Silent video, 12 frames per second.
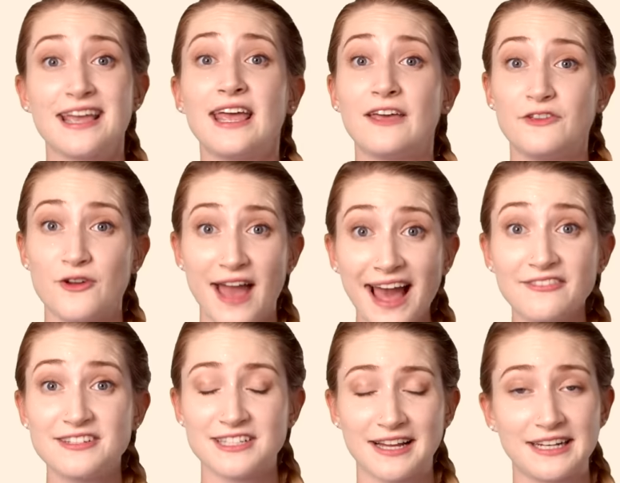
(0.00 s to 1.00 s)
If you
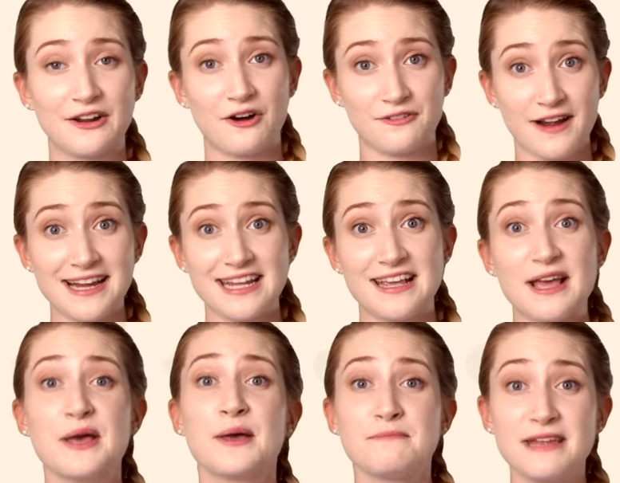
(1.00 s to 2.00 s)
haven't done it already,
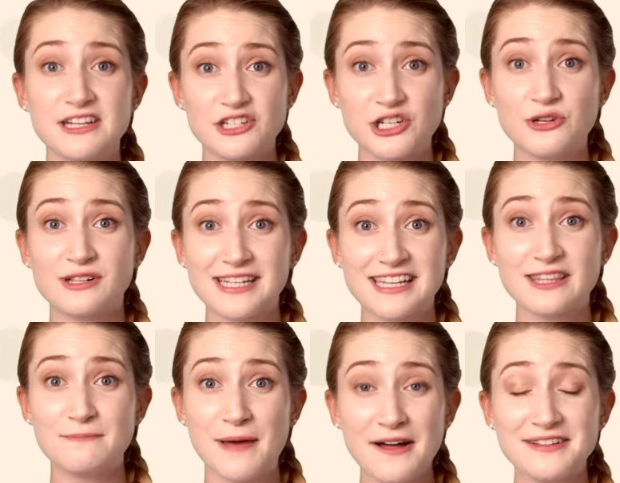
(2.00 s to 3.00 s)
make sure you click the
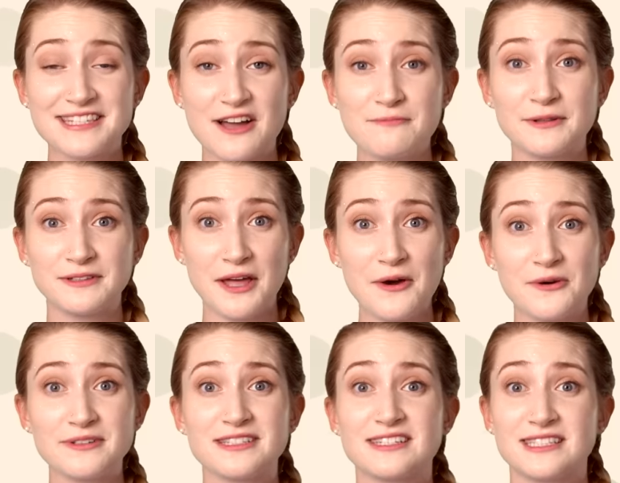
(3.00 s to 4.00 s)
bell down below
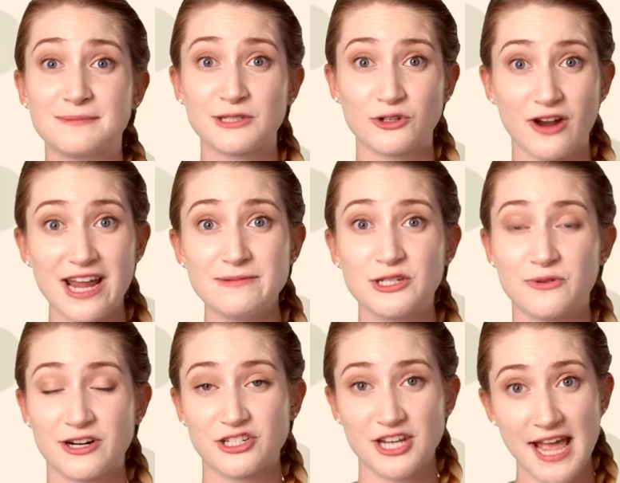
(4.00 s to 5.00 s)
to subscribe to
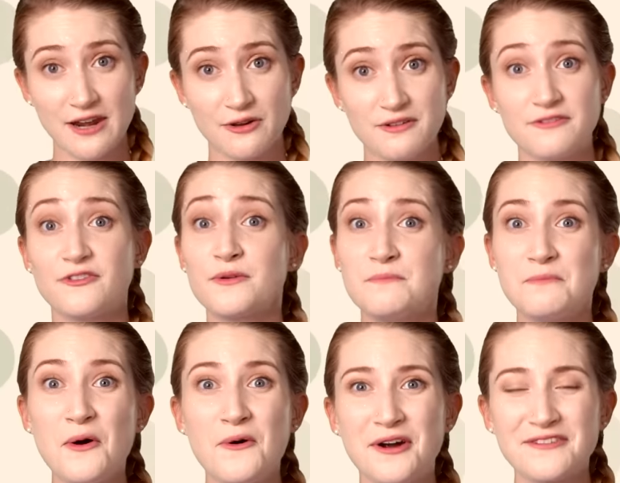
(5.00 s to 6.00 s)
our channel for
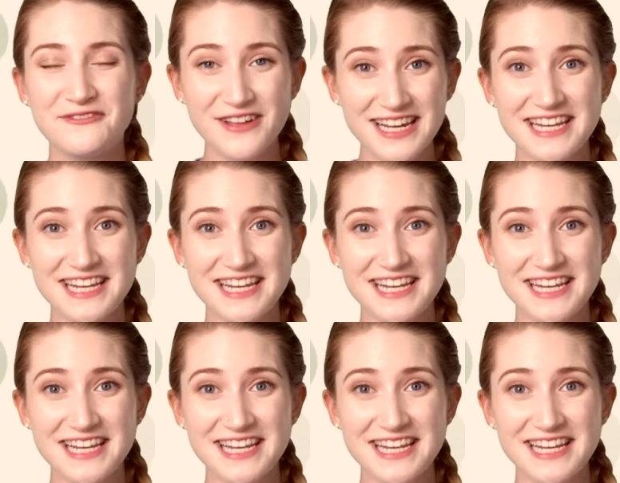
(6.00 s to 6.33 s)
more